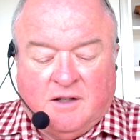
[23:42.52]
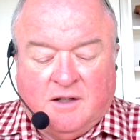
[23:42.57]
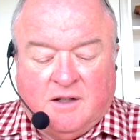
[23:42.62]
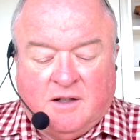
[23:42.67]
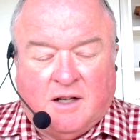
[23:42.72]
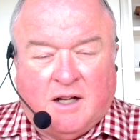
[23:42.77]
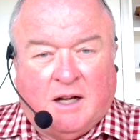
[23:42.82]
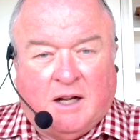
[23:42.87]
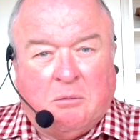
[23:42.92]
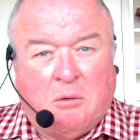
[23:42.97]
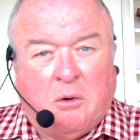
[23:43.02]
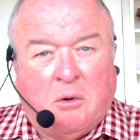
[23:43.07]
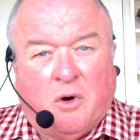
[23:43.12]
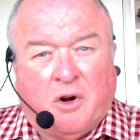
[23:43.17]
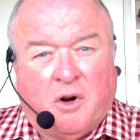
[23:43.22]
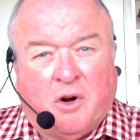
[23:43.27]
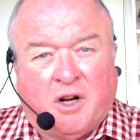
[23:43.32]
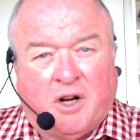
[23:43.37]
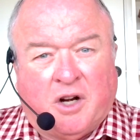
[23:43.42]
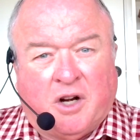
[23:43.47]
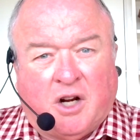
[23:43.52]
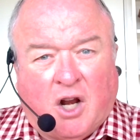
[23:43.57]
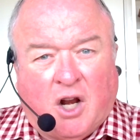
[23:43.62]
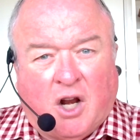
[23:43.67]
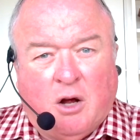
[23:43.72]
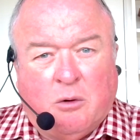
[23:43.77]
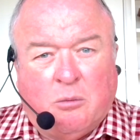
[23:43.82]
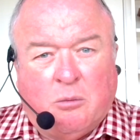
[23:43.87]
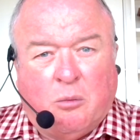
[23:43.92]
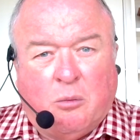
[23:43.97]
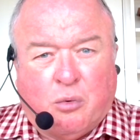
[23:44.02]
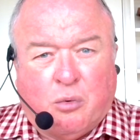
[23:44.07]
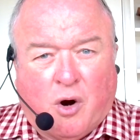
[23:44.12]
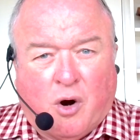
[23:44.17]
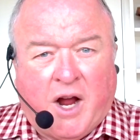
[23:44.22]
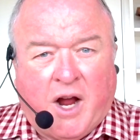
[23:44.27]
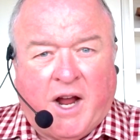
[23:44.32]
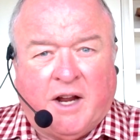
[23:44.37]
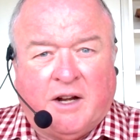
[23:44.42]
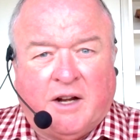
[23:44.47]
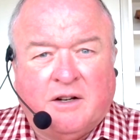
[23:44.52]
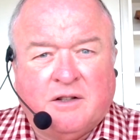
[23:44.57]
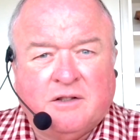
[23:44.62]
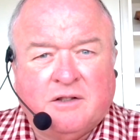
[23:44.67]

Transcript: and we wanted a global brand